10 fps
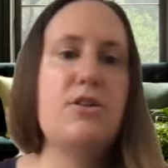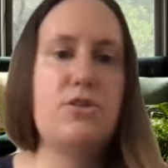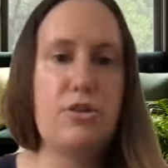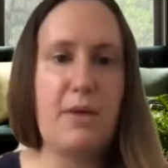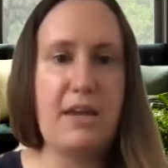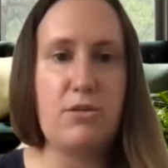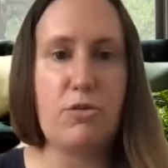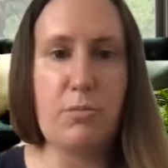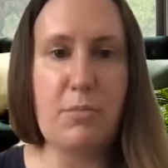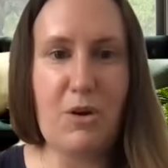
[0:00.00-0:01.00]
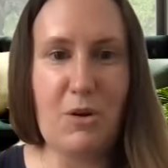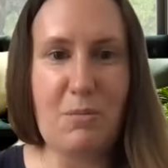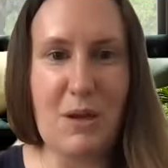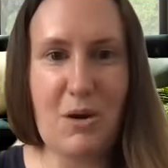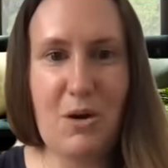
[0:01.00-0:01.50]
to make the group bigger and
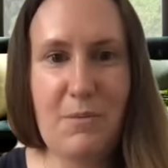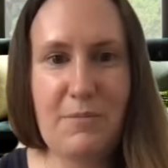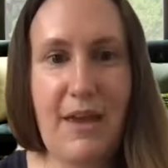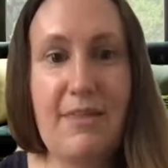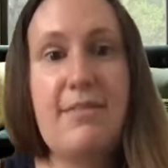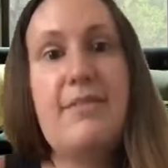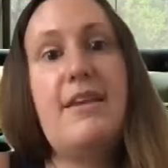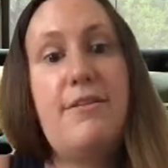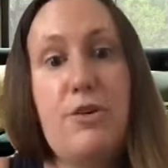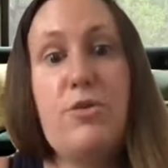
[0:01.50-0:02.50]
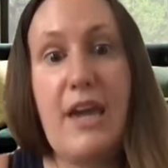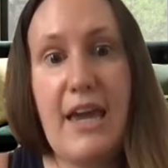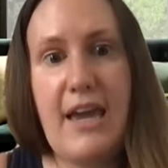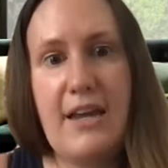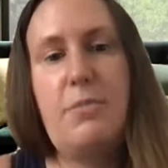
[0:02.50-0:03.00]
bigger. And if you
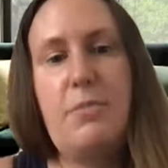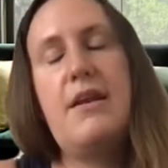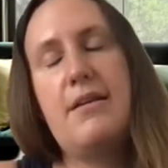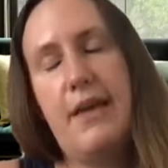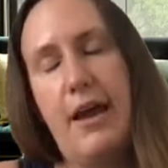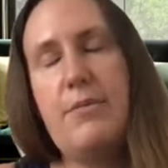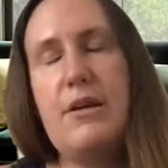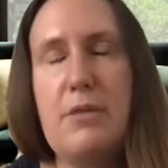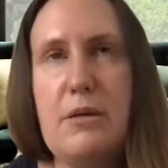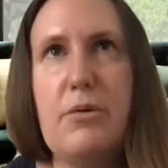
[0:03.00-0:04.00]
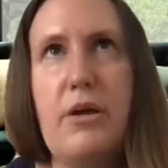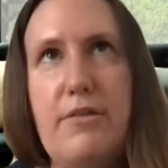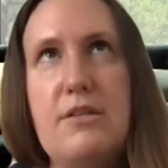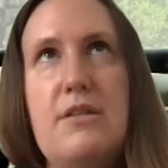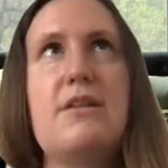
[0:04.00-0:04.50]
can, depending on how many people,
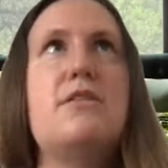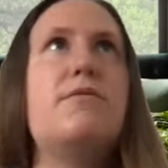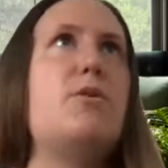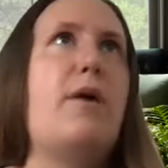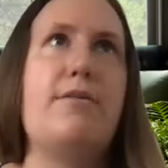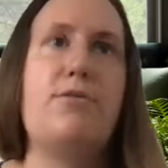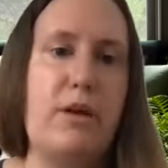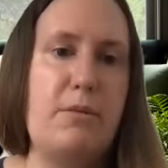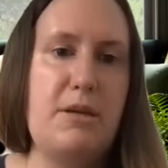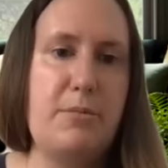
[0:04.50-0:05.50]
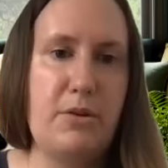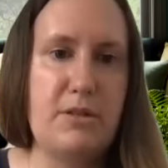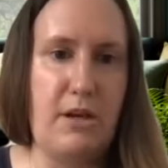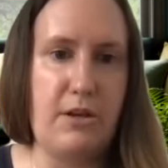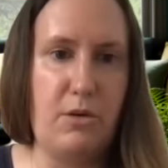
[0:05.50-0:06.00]
obviously, because if you have 20 people,
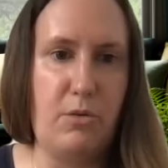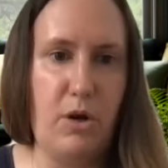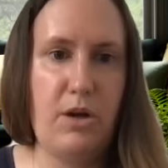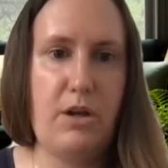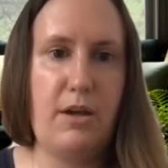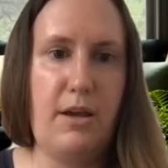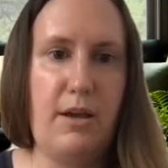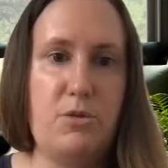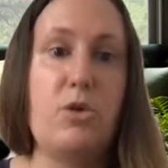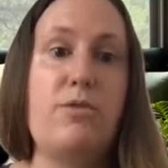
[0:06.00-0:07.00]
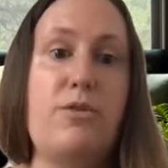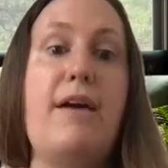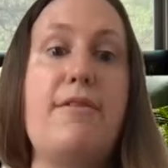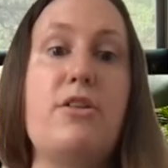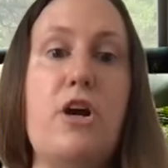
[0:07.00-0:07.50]
it's not going to work. So if you
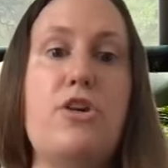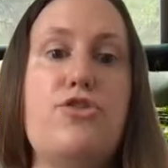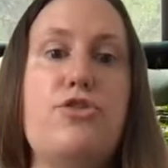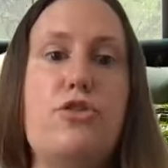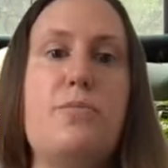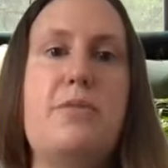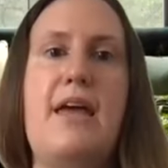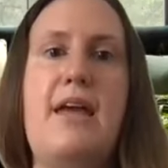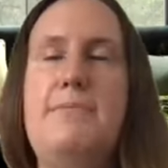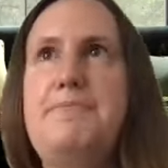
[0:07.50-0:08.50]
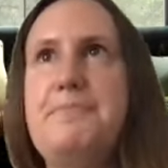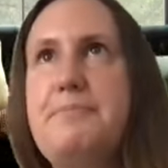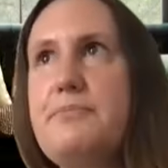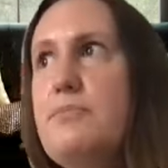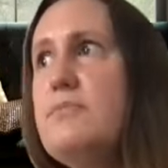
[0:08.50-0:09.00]
have a larger group, then
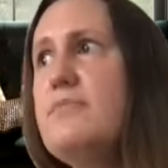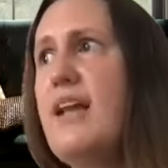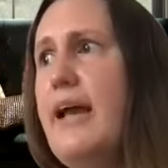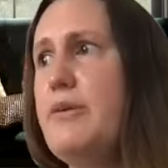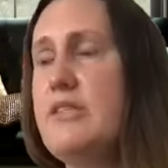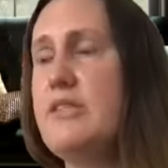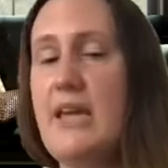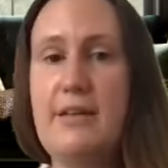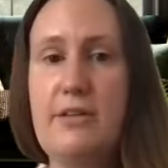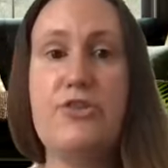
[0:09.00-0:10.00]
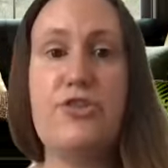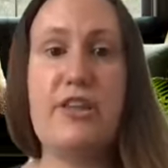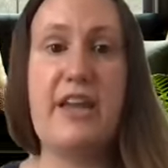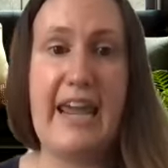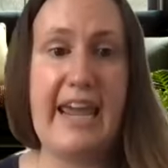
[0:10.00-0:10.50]
I would say larger
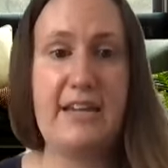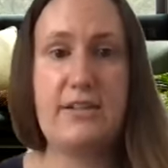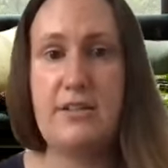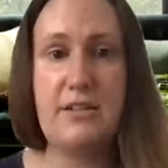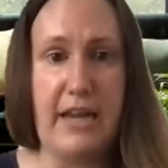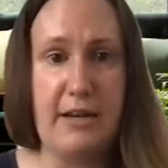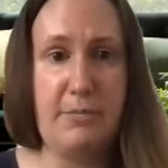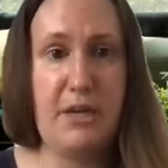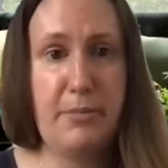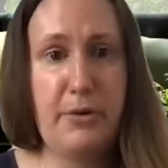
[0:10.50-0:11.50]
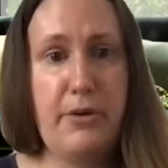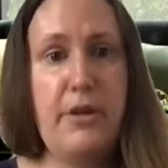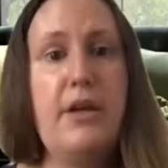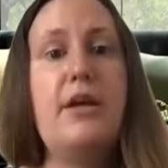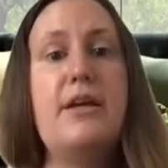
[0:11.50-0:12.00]
than 8 to 10 people,
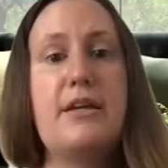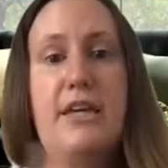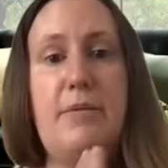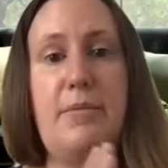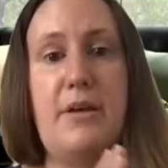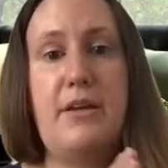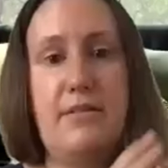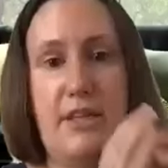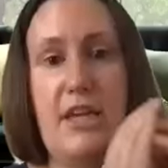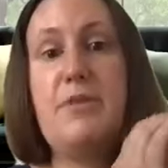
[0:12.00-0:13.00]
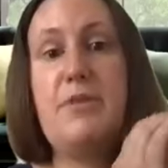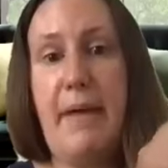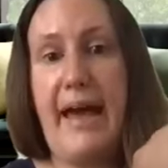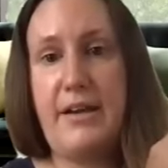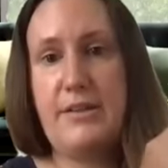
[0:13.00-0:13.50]
keep the
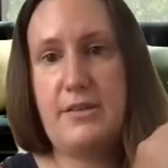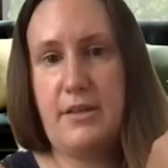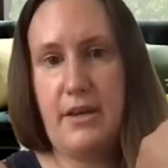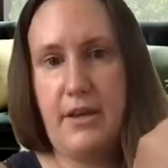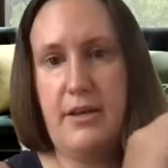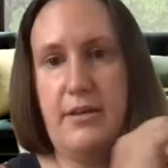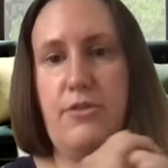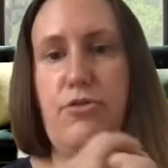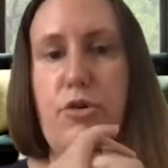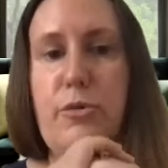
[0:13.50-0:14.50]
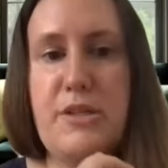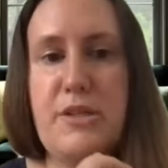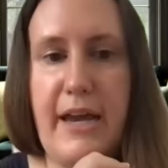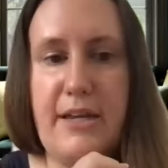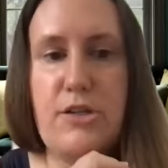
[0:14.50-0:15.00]
max group
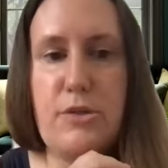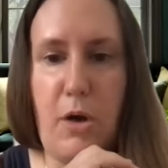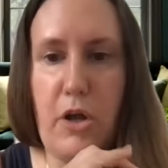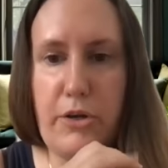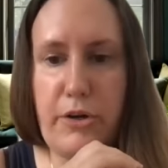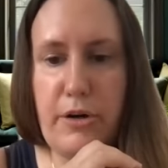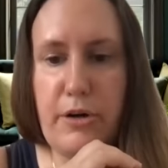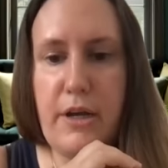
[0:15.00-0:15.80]
size smaller.